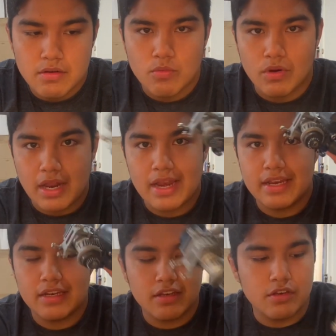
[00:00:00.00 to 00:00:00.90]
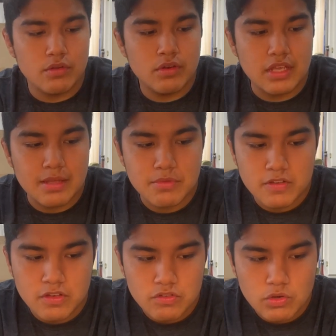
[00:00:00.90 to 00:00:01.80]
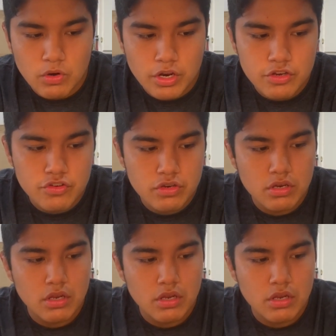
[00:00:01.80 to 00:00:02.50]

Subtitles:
what I needed to do to keep this in storage.